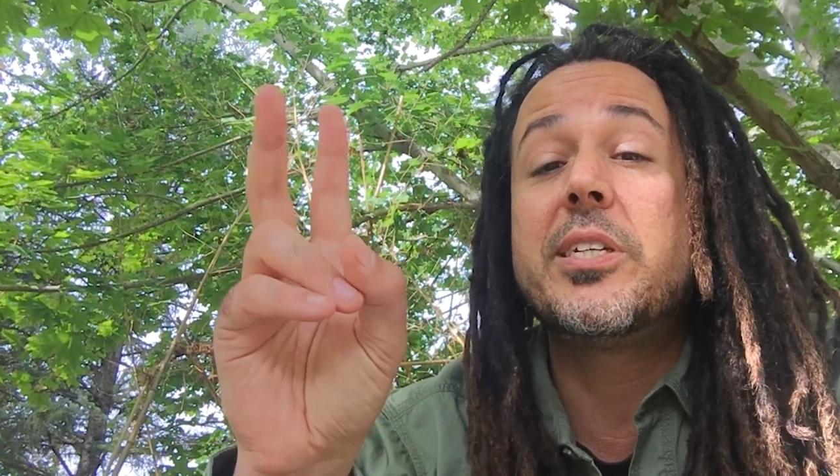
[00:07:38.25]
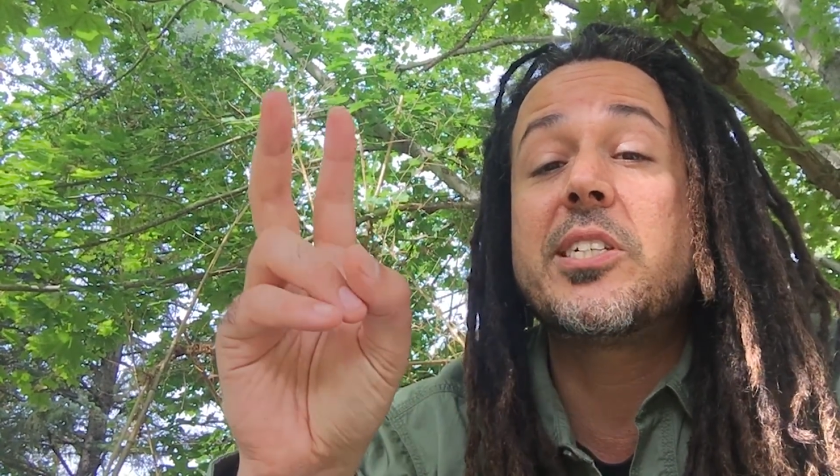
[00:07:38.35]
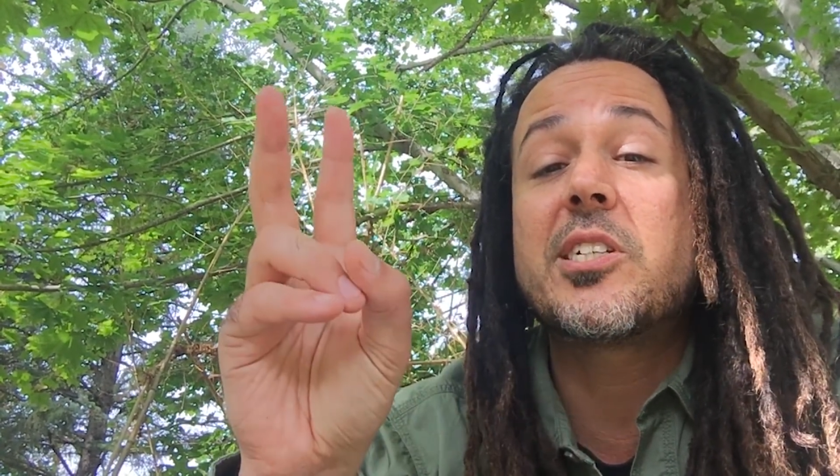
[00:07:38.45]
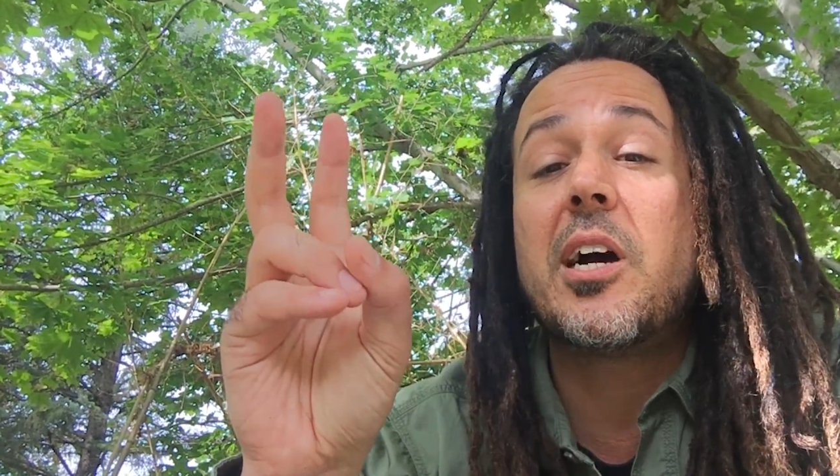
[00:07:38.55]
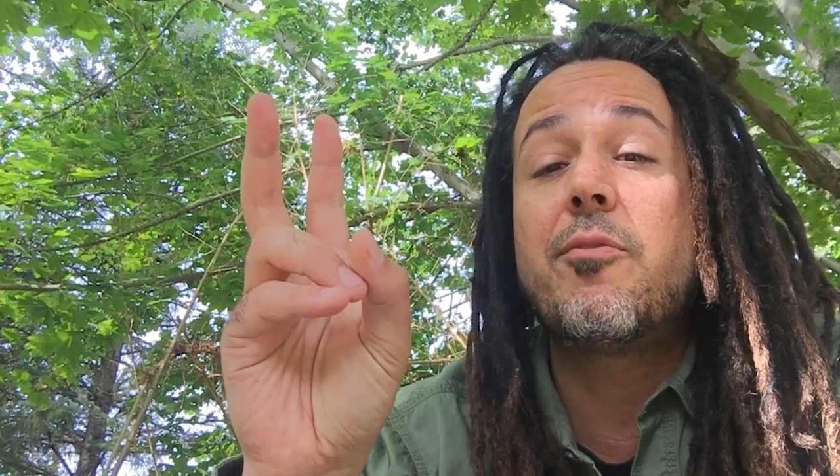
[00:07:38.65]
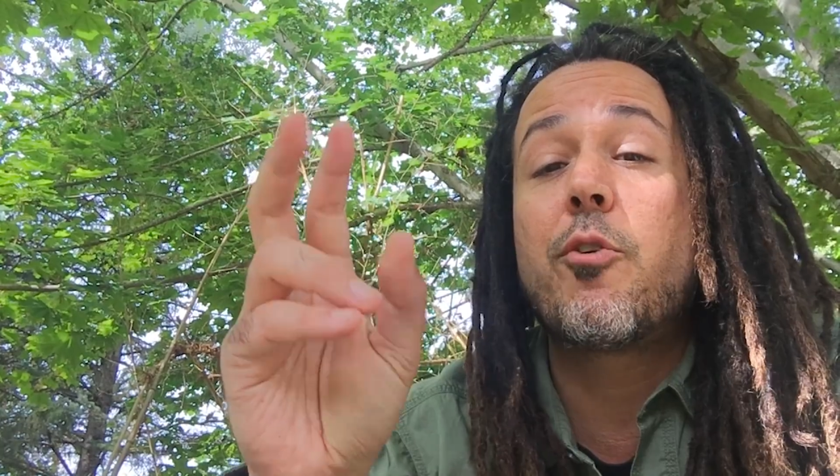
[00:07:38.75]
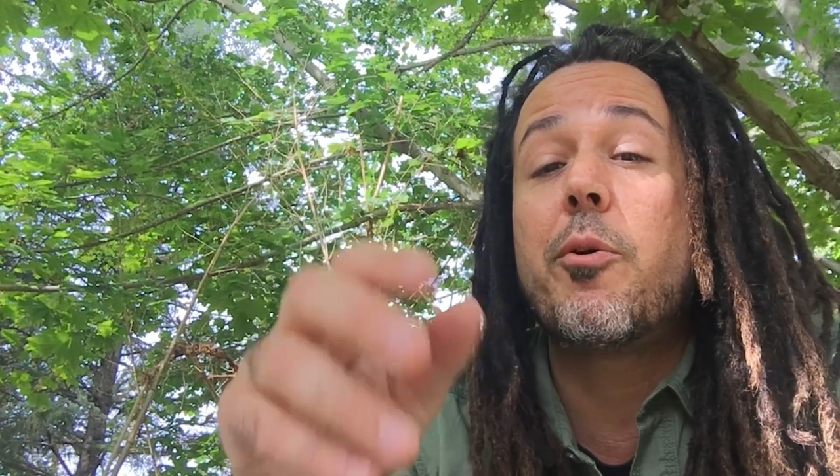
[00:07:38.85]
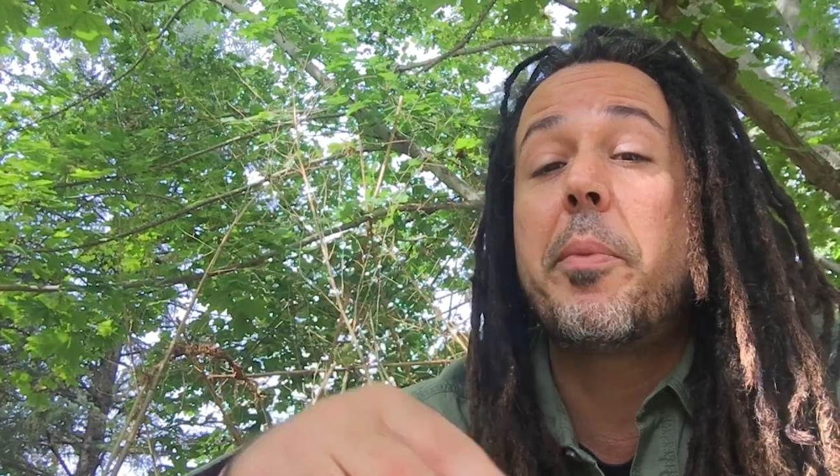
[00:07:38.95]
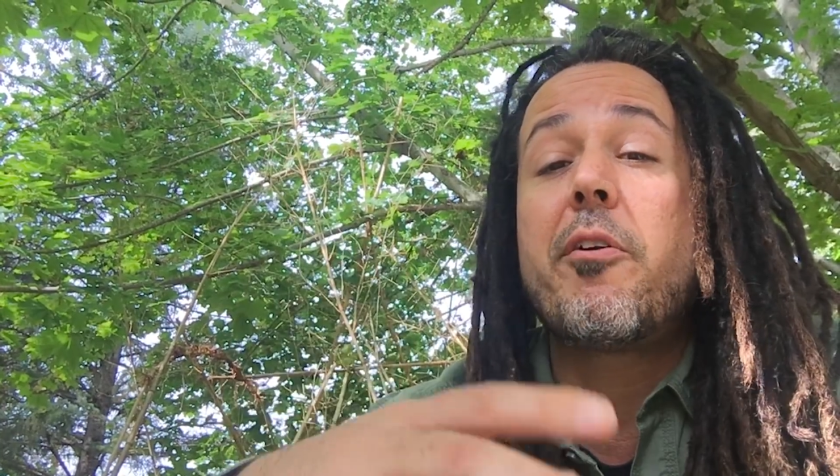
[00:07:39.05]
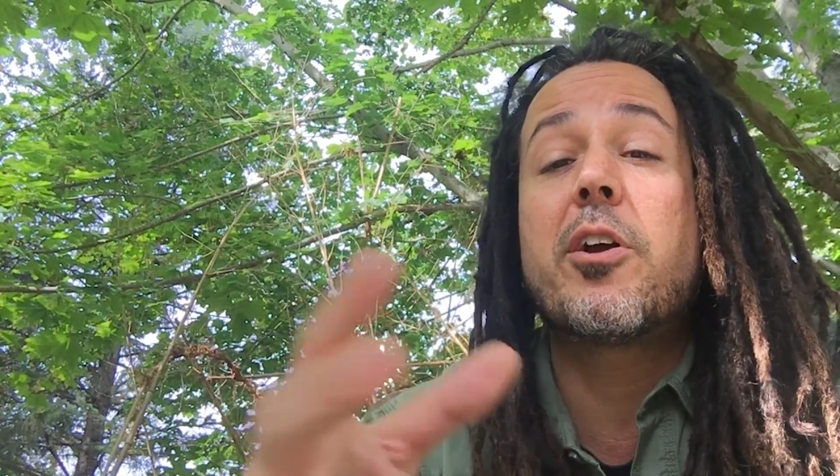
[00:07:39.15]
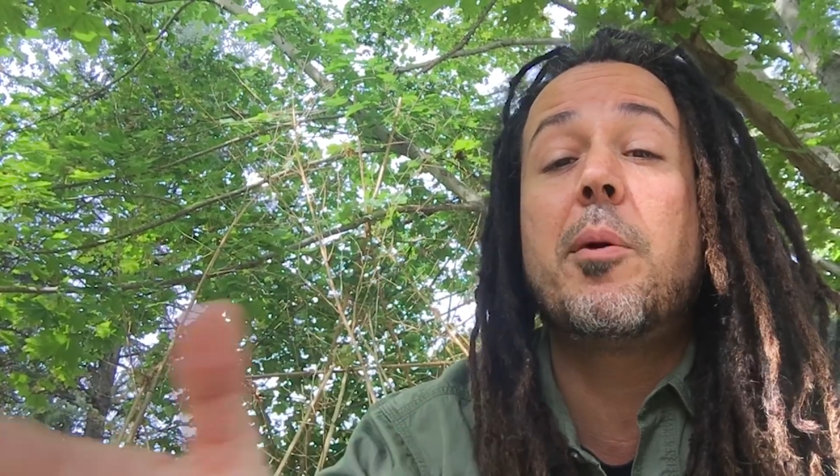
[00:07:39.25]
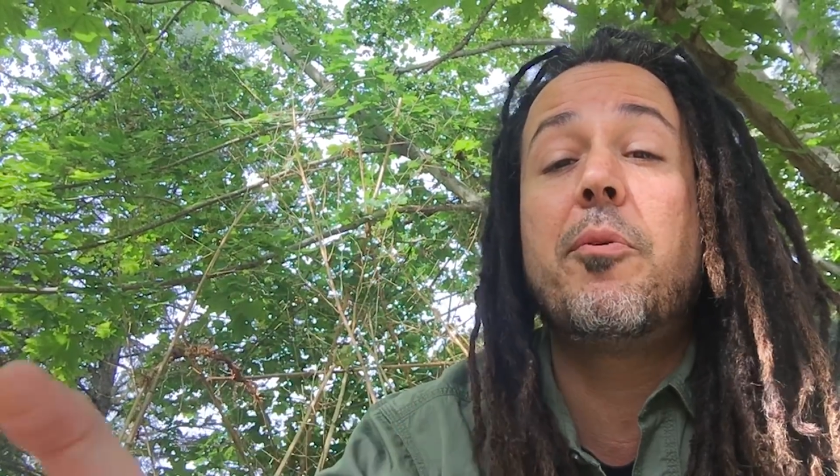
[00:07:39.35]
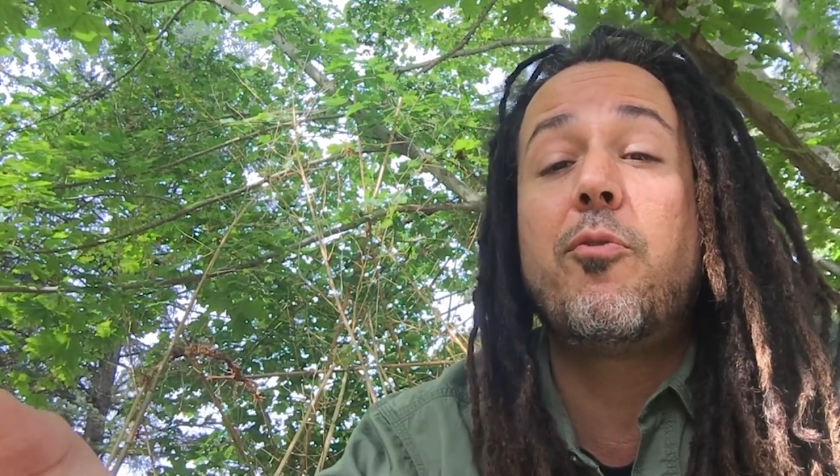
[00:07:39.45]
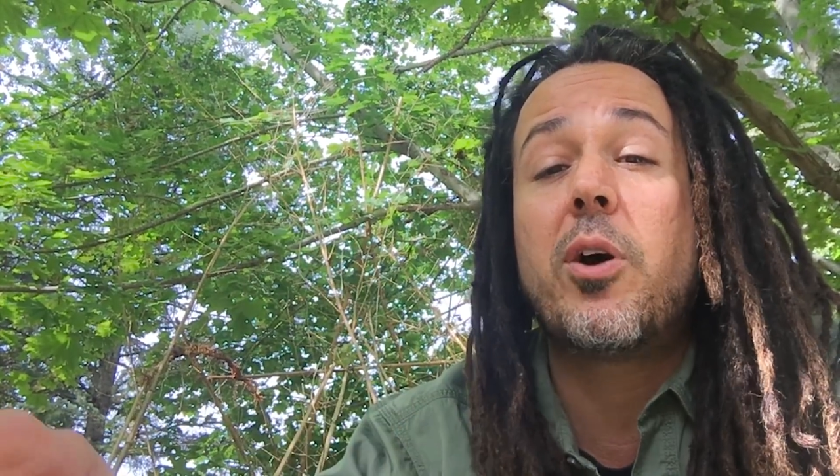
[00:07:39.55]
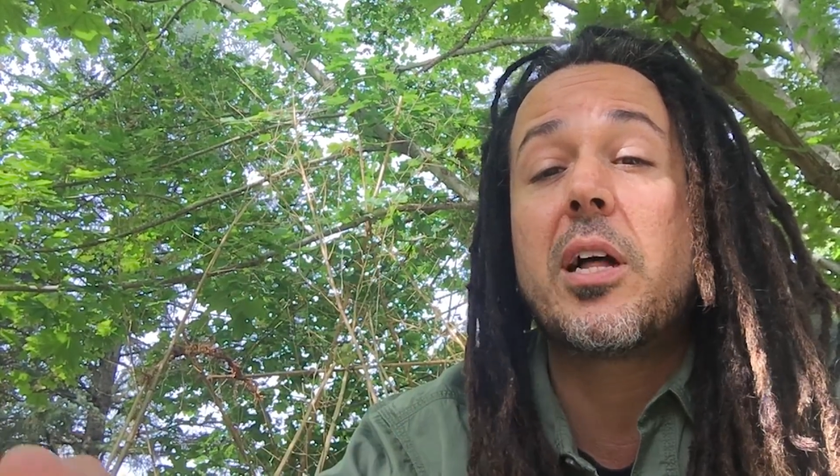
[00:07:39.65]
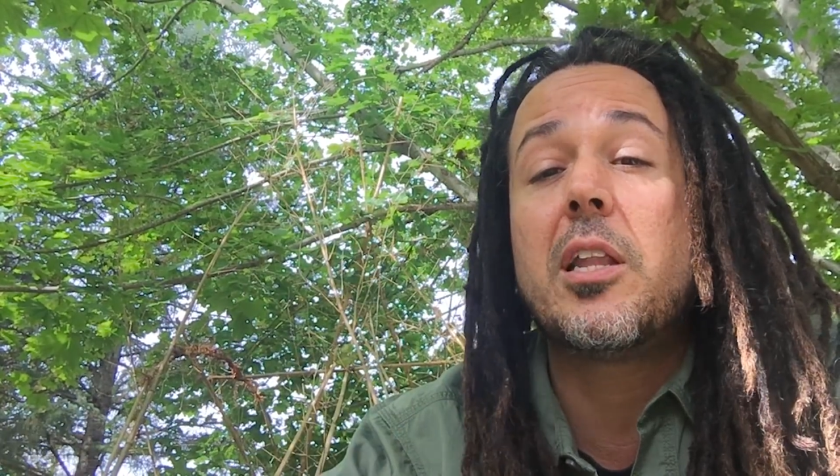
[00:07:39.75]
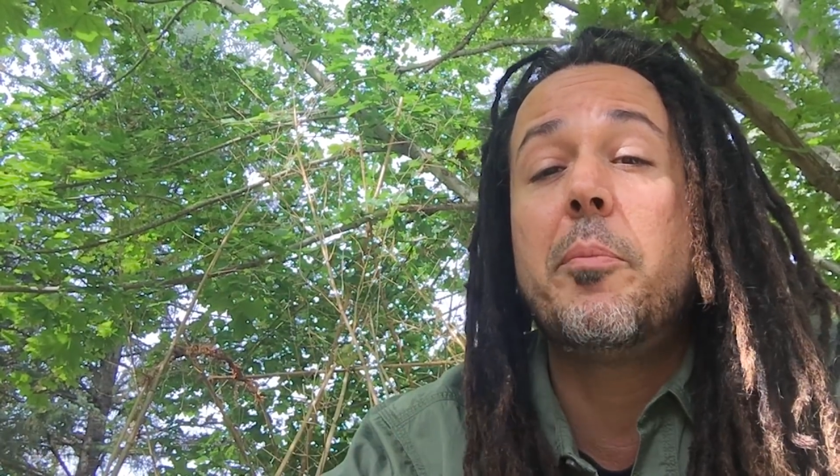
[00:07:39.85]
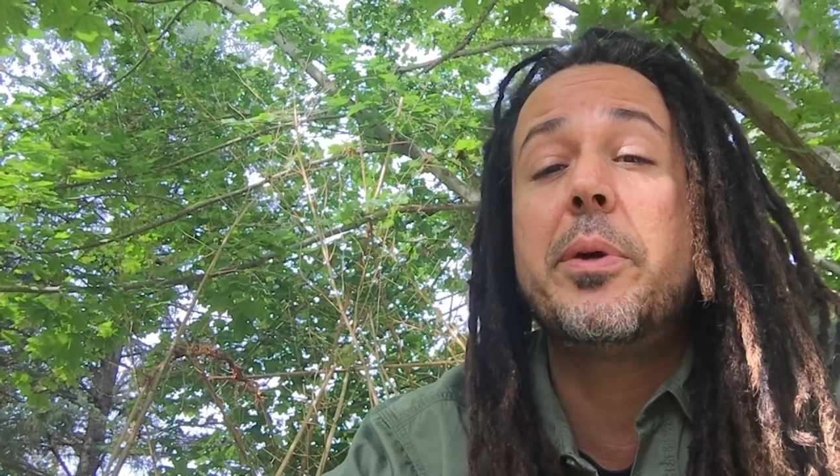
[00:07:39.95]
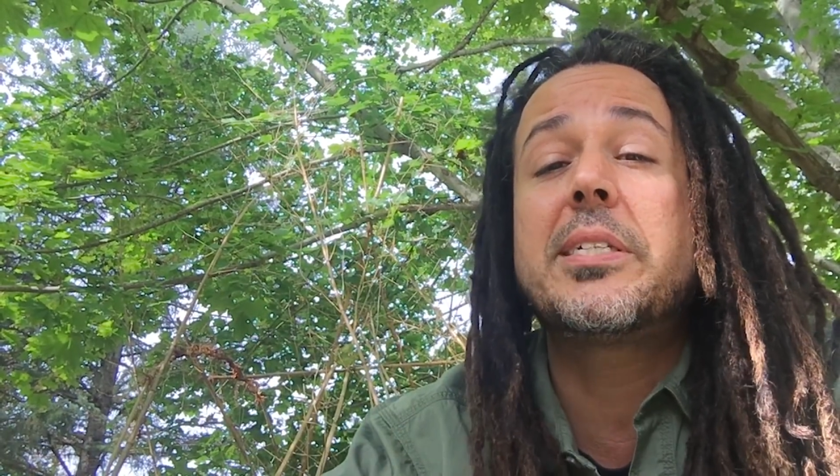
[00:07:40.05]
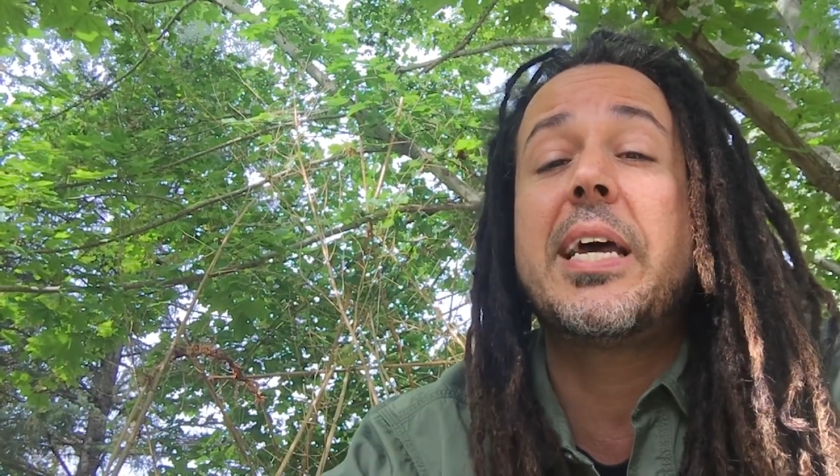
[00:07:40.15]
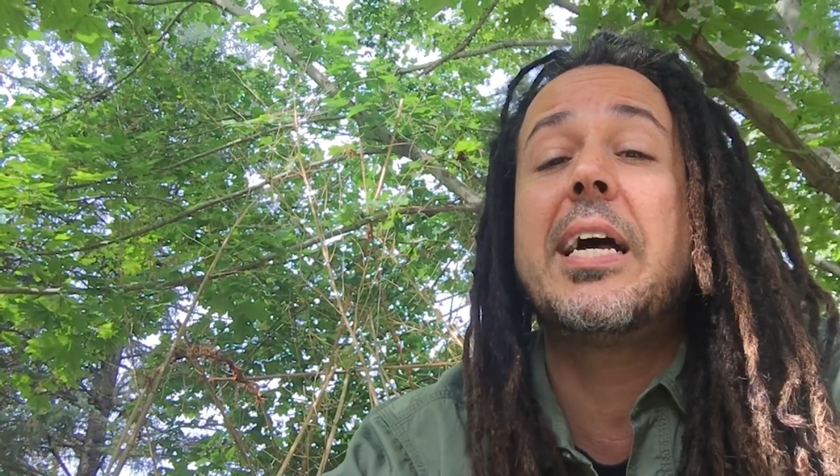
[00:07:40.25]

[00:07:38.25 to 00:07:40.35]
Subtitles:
discover America before Columbus.